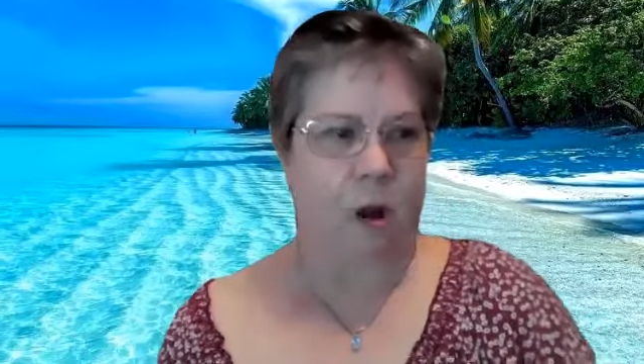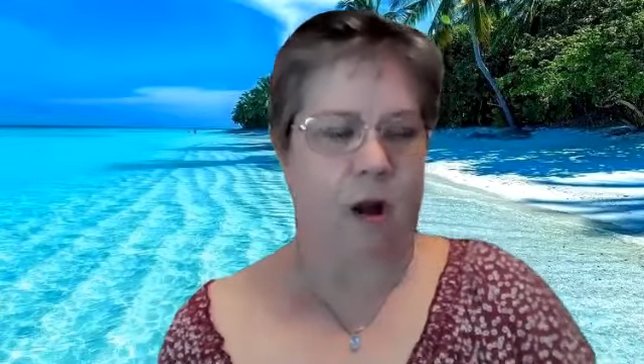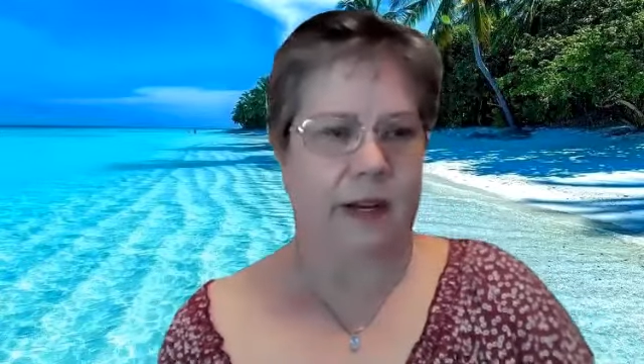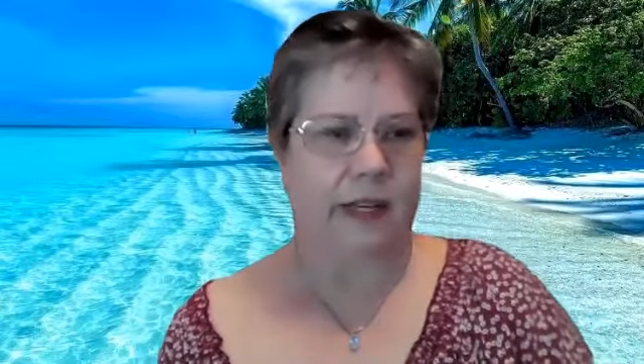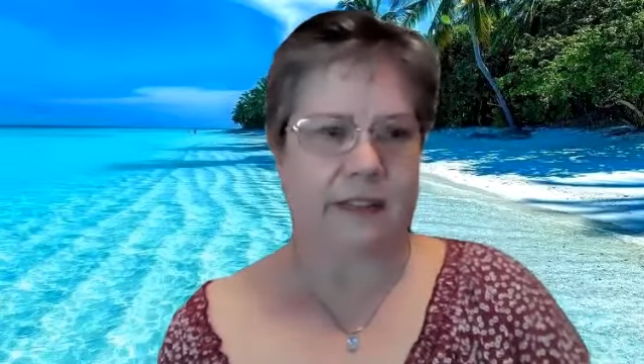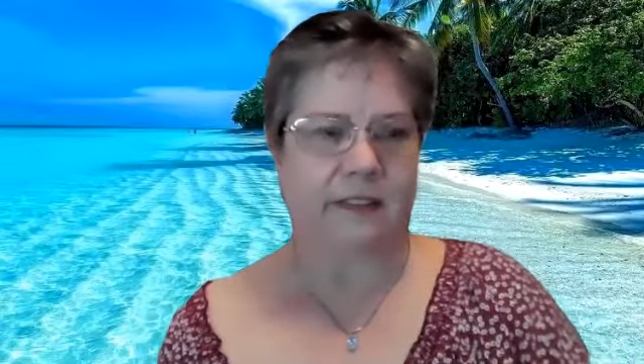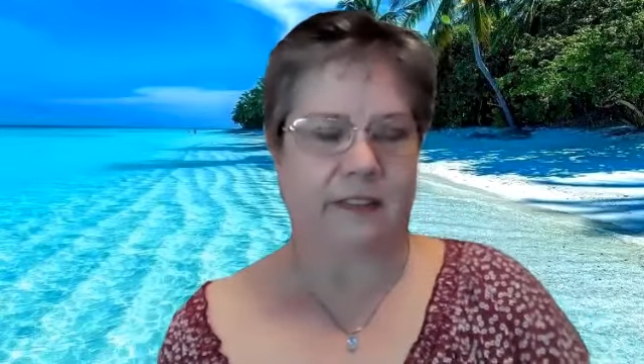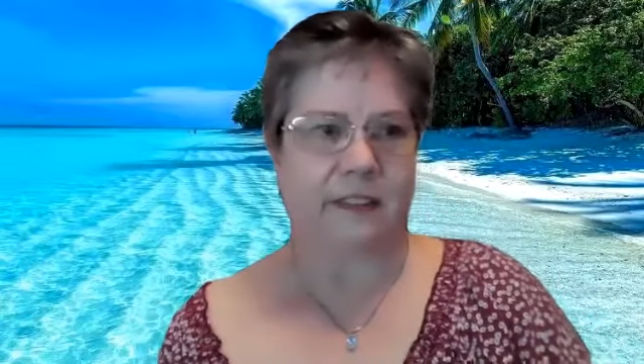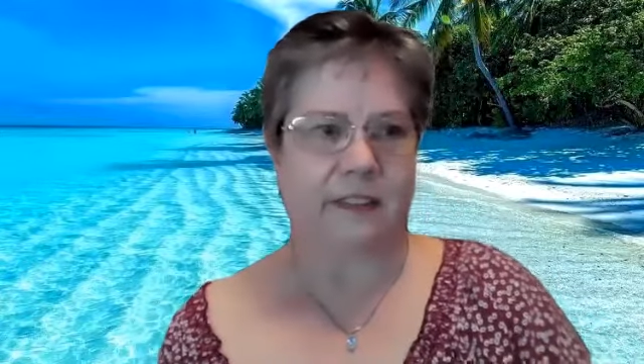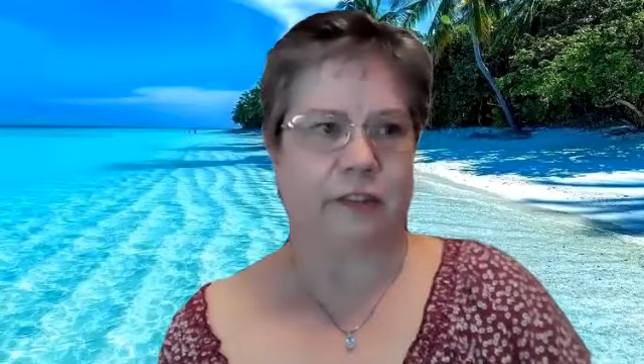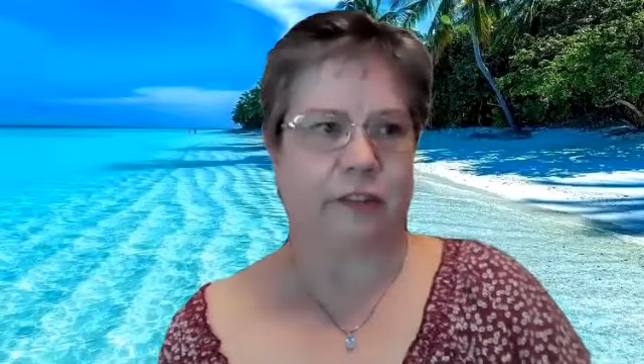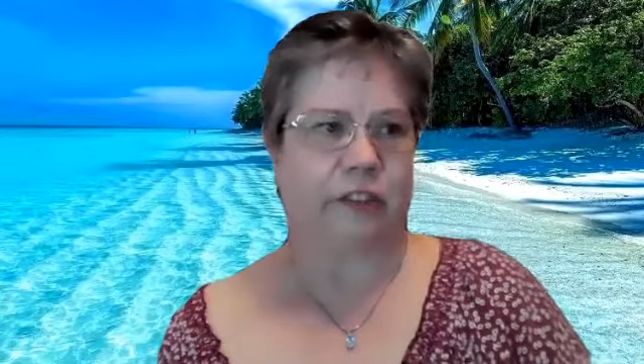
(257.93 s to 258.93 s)
audience
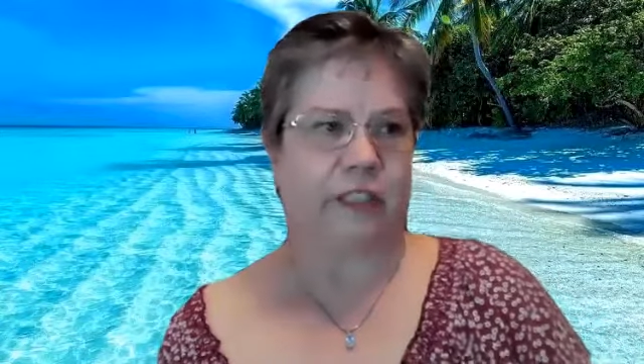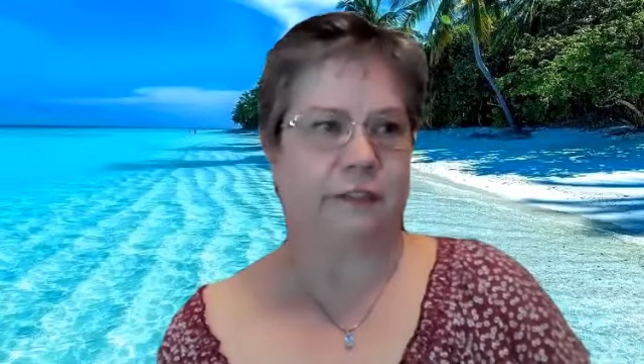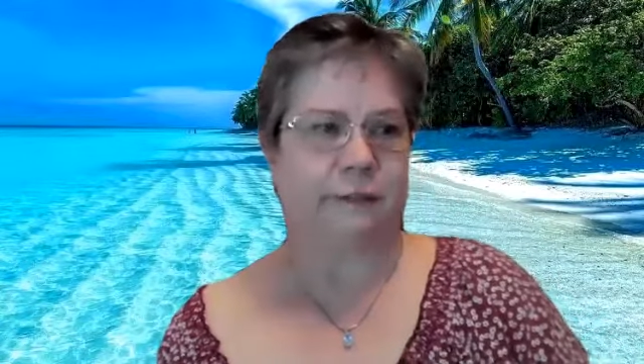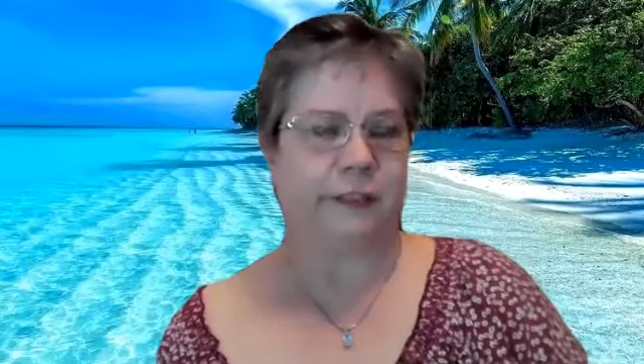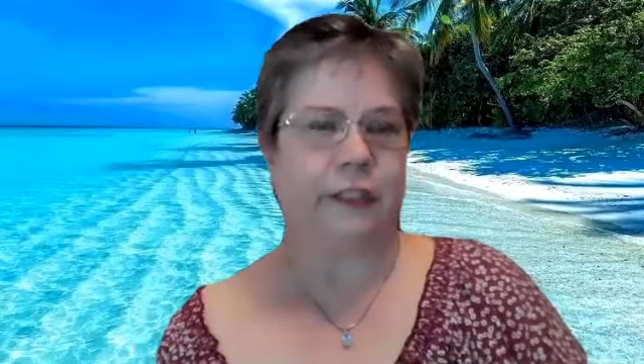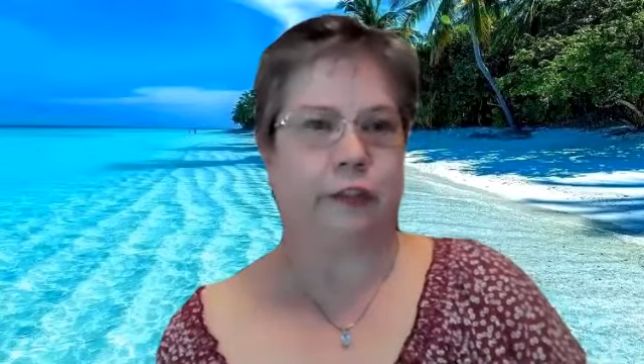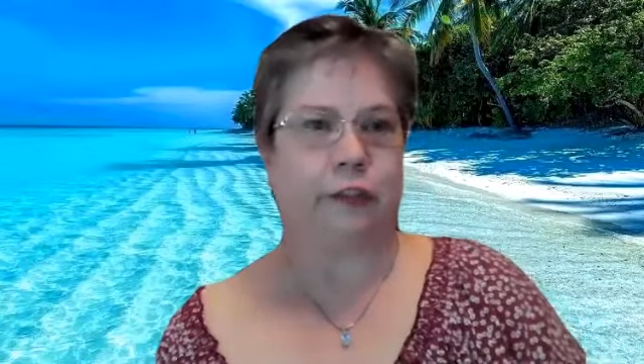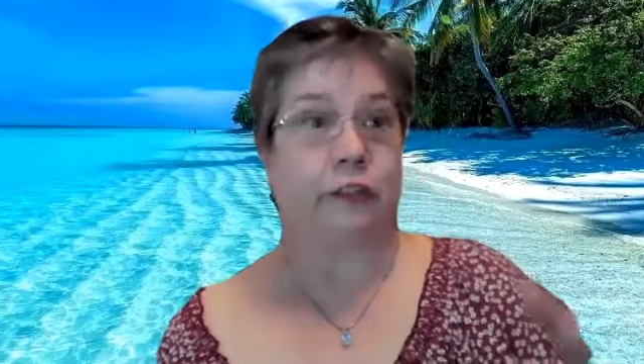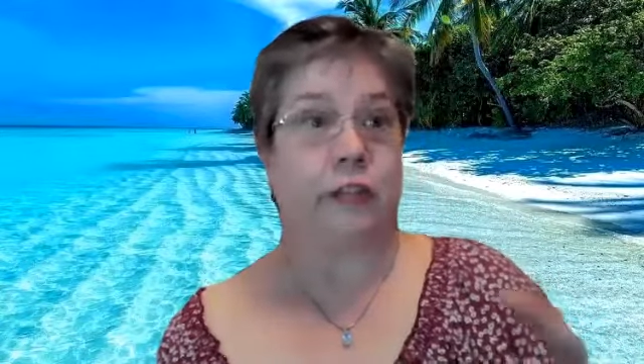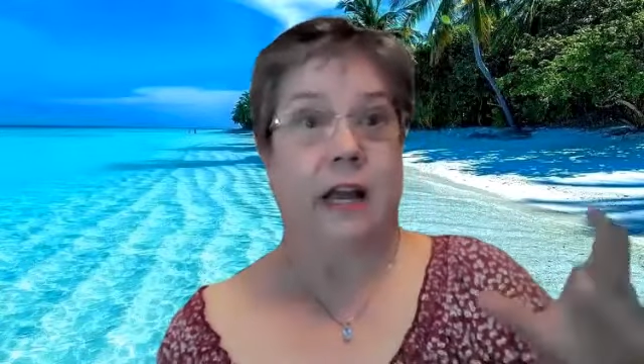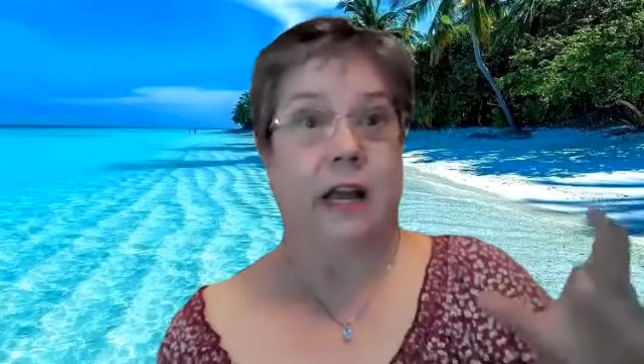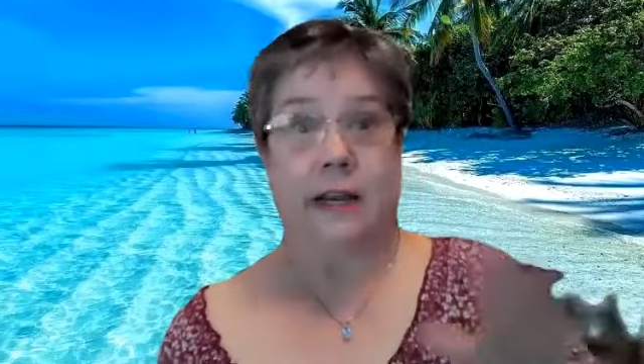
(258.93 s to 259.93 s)
that she features.